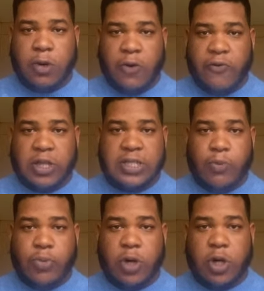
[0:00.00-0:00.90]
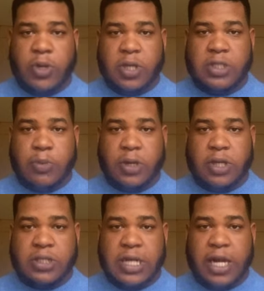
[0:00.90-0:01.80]
For example, it could be as simple
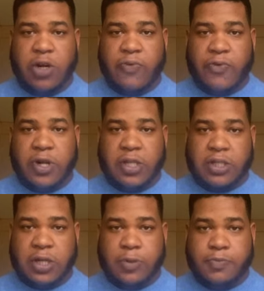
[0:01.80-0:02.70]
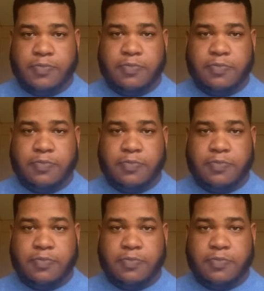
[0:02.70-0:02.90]
as signing up for a discount,